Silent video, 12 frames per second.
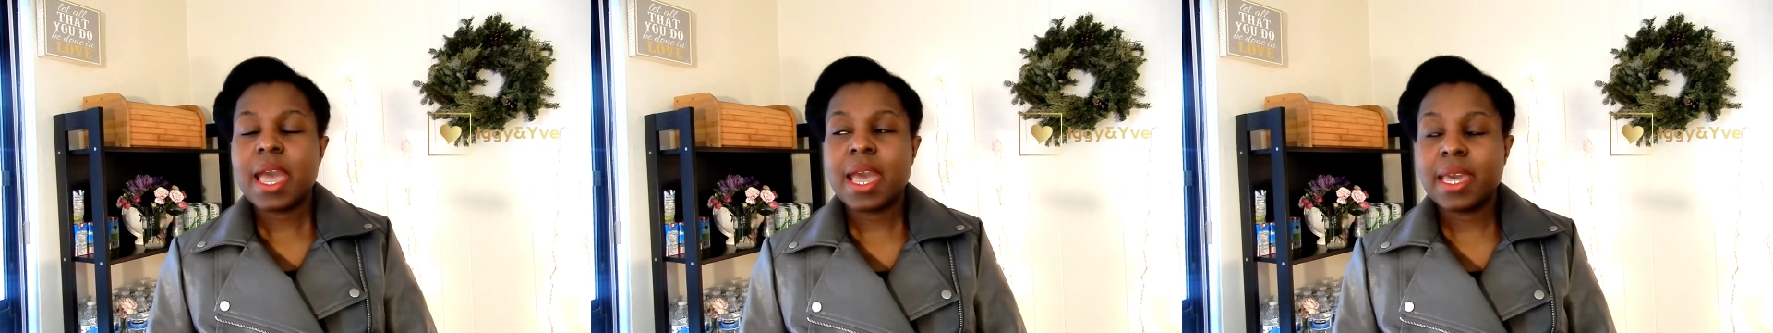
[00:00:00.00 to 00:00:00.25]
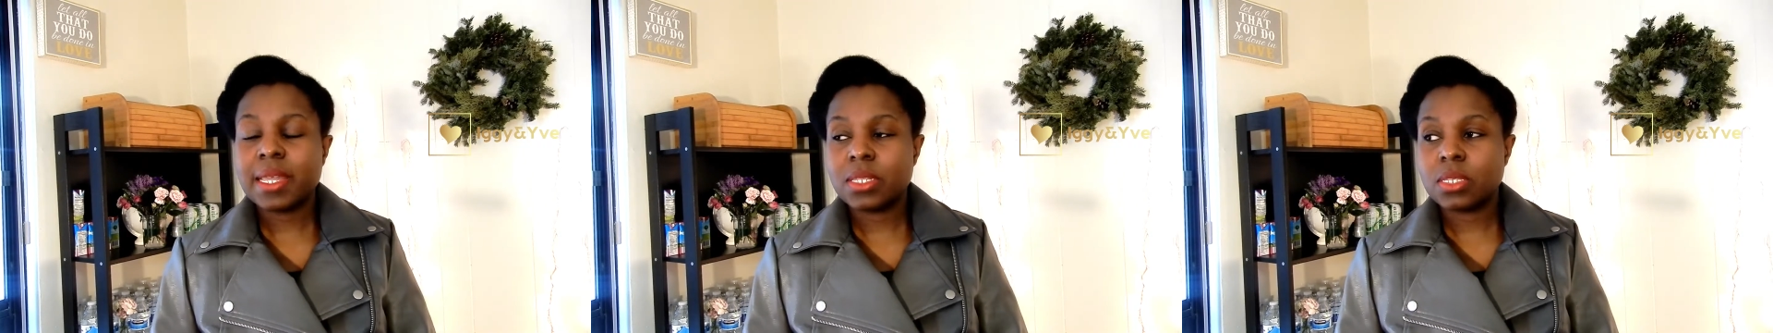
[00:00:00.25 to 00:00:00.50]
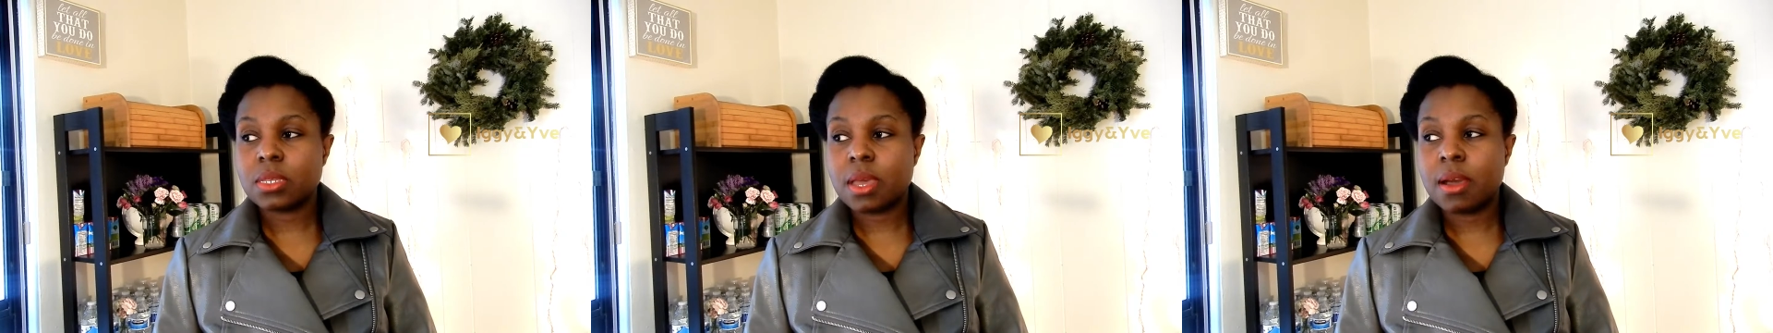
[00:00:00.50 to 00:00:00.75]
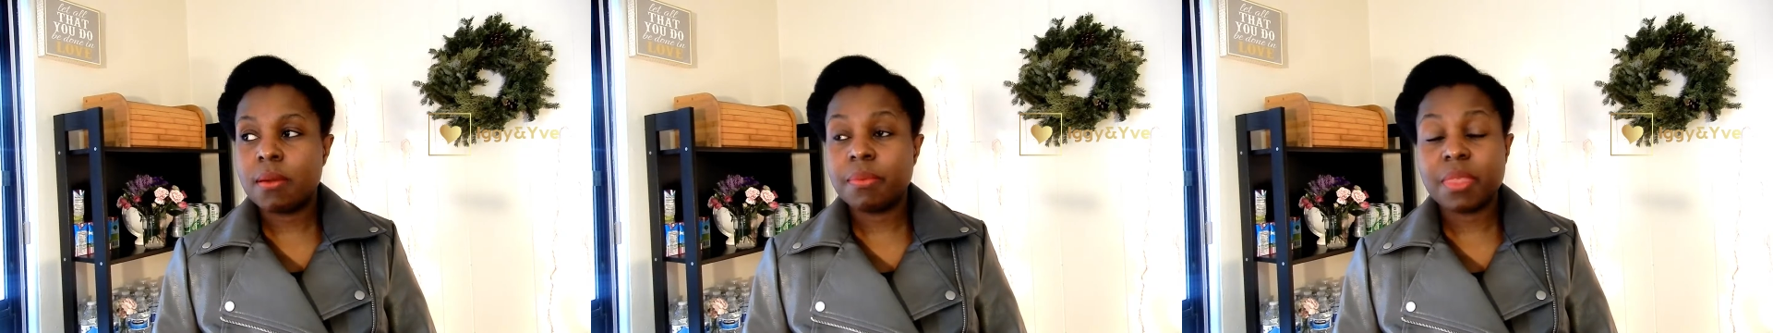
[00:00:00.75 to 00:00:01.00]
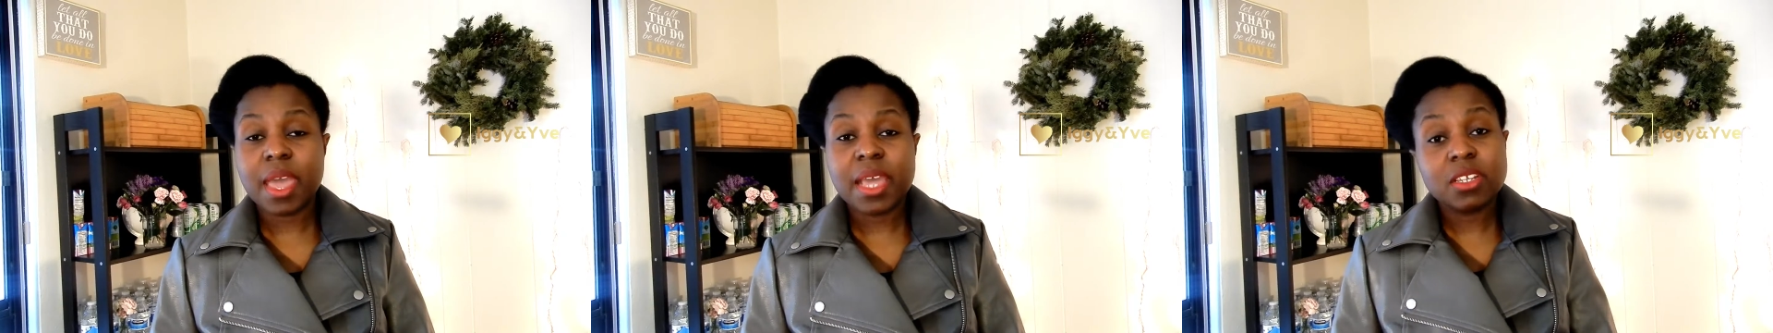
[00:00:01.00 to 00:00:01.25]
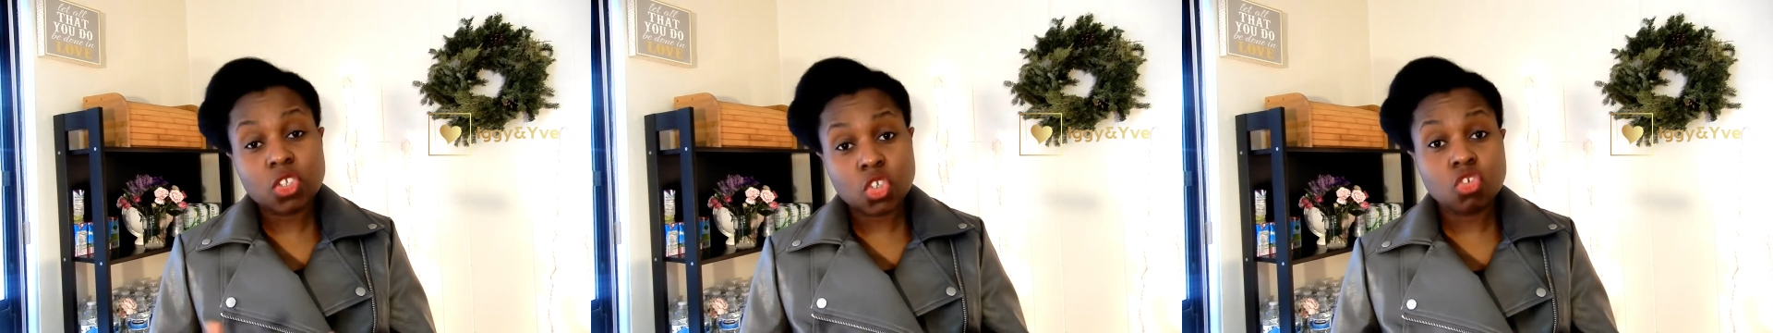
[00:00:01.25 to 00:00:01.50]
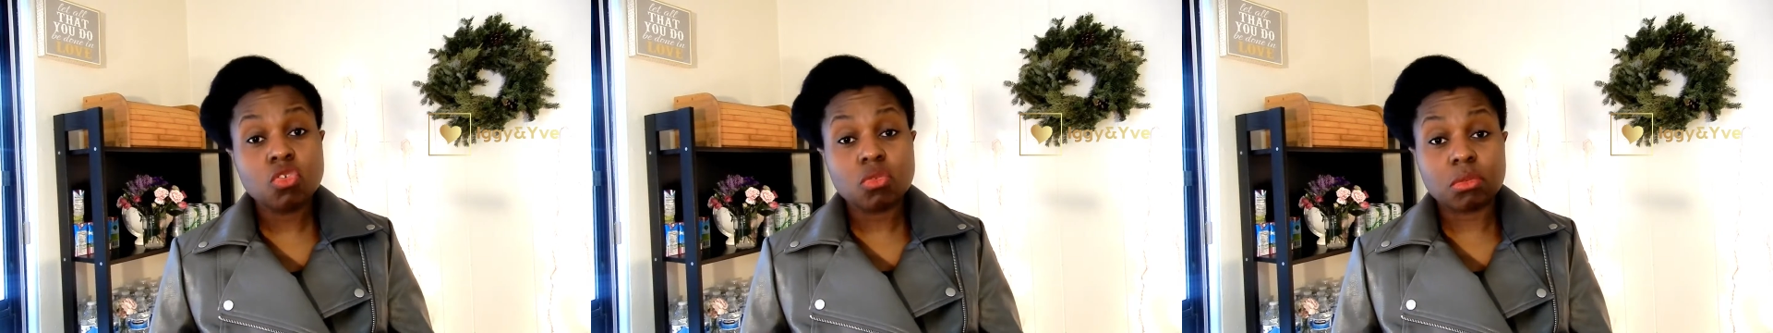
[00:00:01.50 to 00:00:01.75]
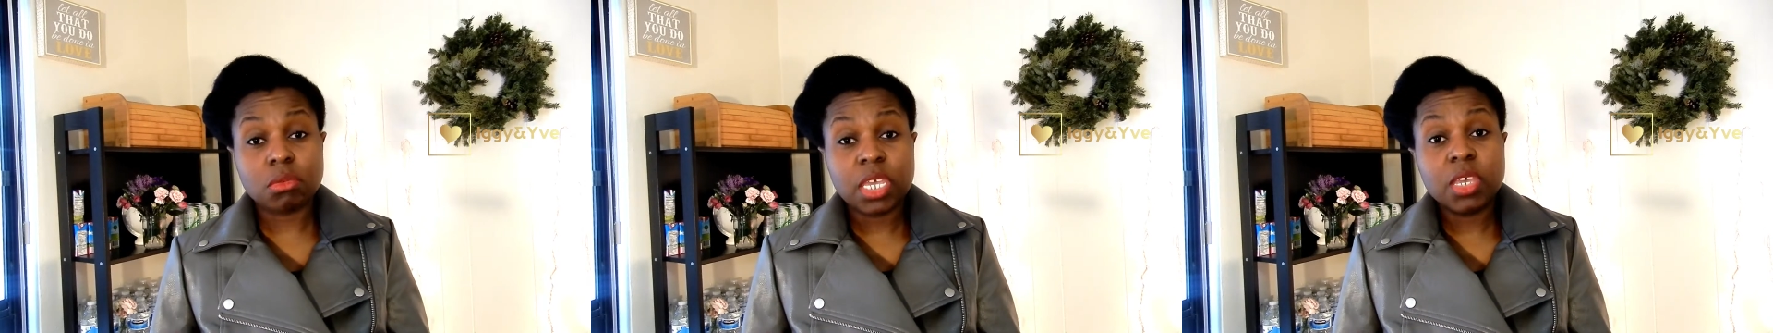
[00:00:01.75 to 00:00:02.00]
And it's
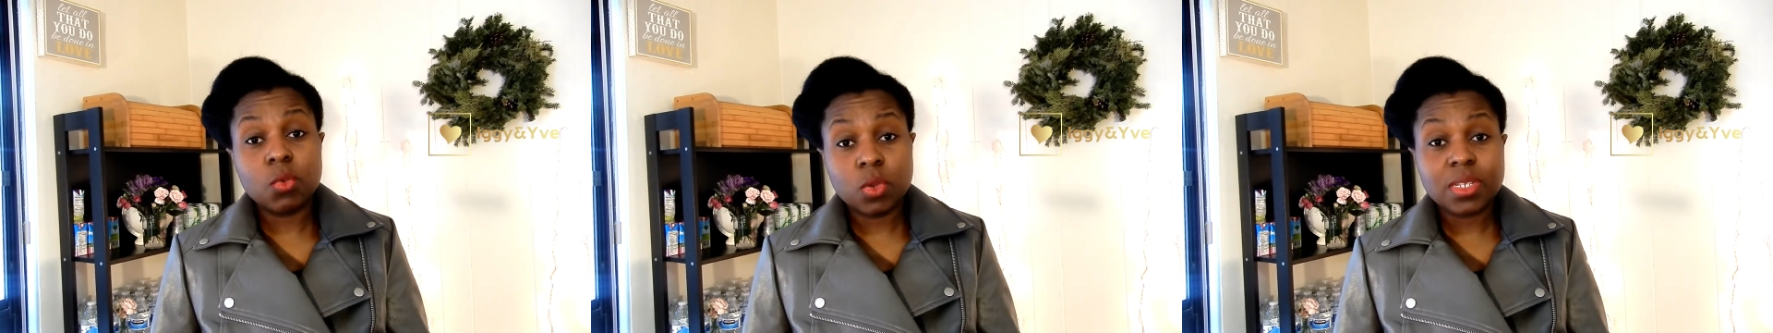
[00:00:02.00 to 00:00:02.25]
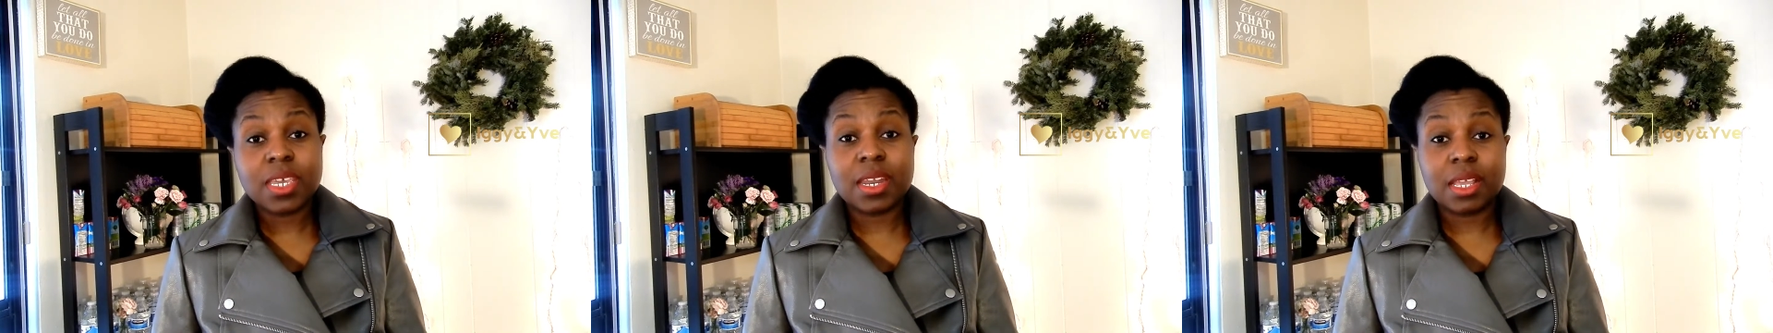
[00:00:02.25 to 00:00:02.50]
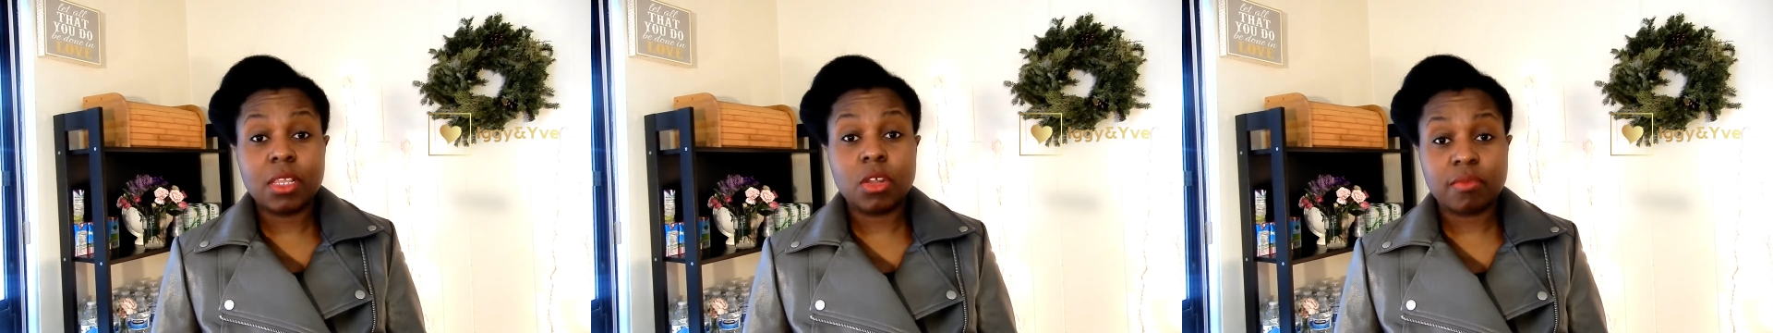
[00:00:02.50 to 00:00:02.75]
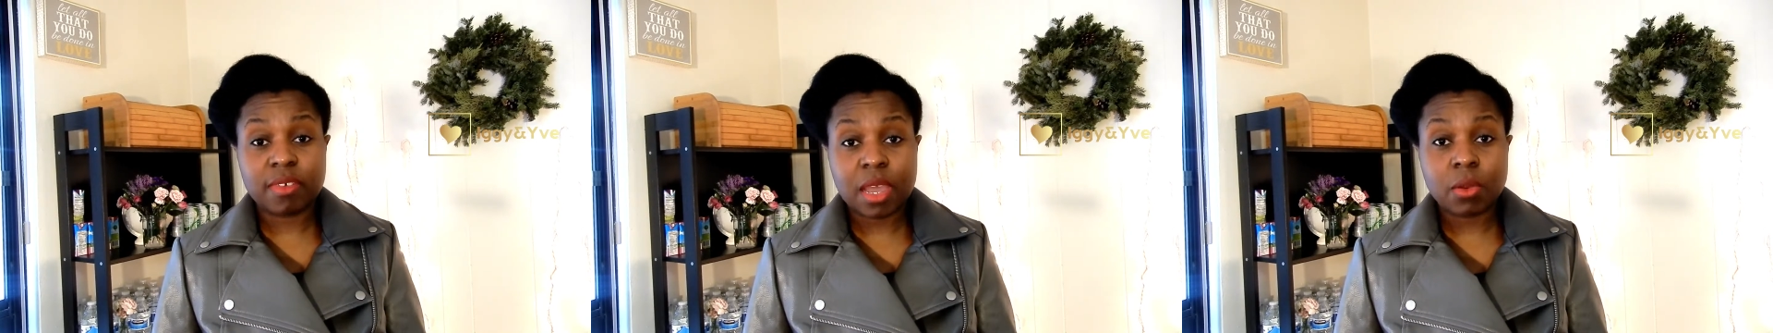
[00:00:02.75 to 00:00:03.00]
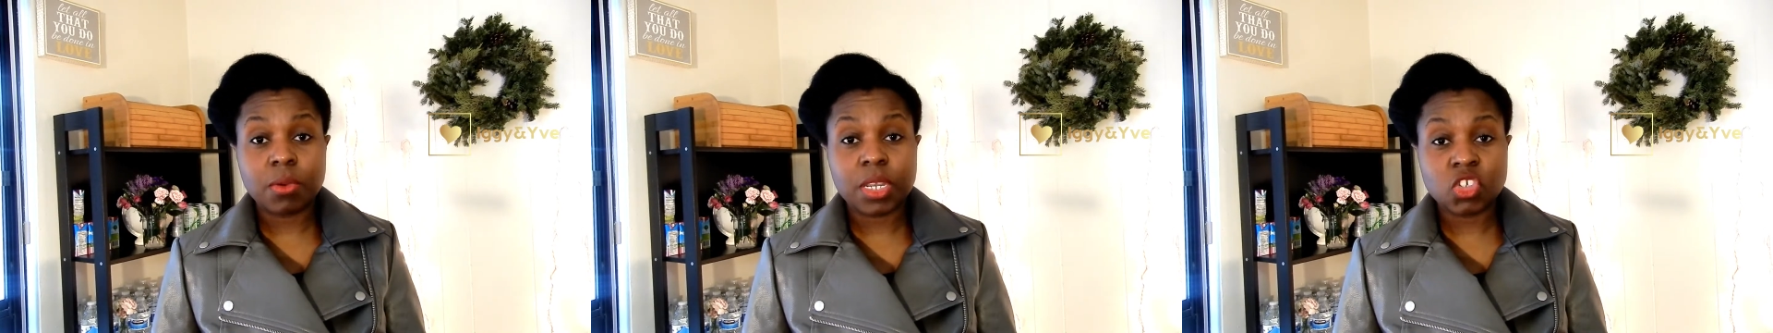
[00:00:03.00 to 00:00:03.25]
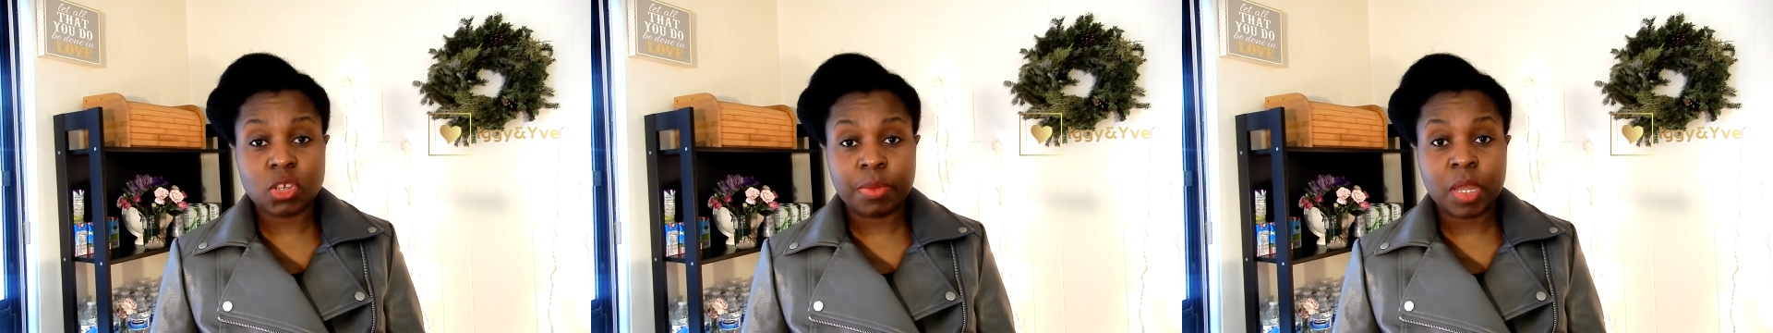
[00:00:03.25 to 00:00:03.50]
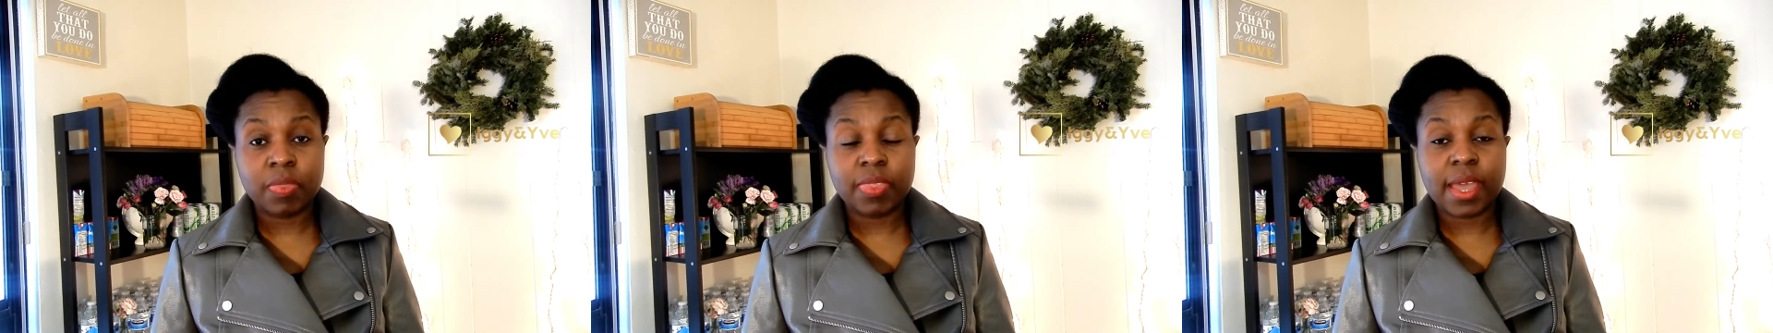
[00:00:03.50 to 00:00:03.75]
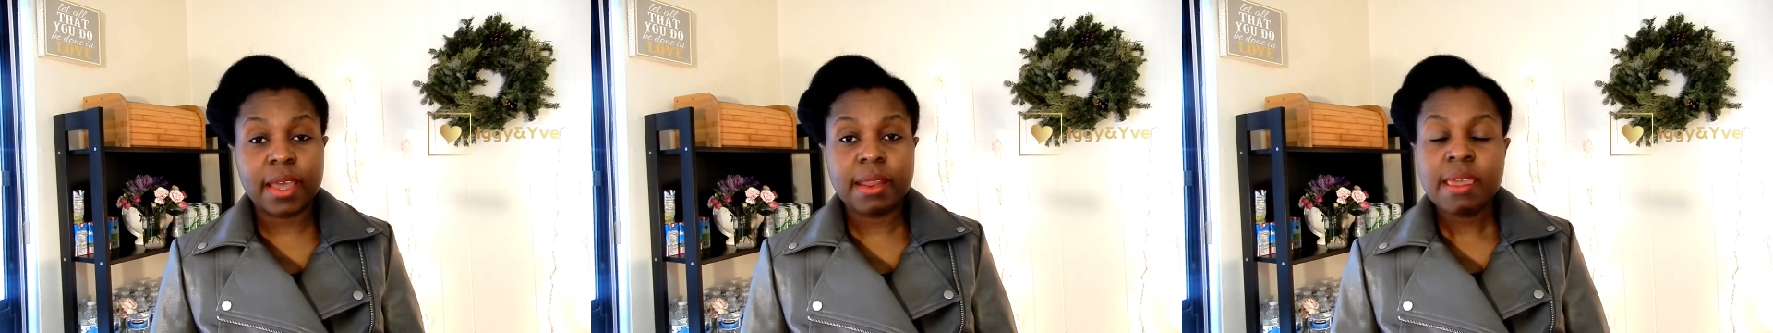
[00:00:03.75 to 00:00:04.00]
true. He would get a lot of outrage about
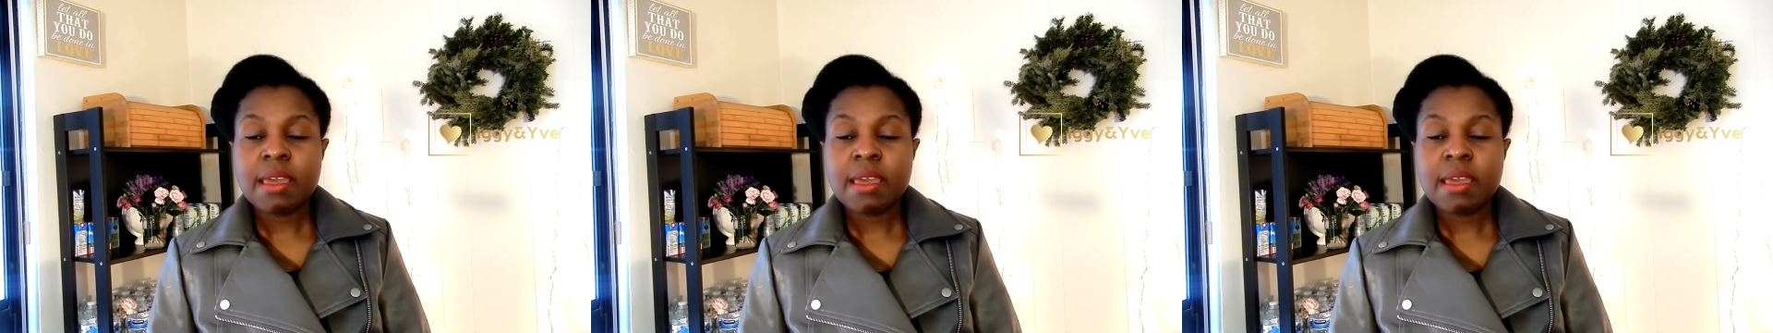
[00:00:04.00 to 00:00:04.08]
that.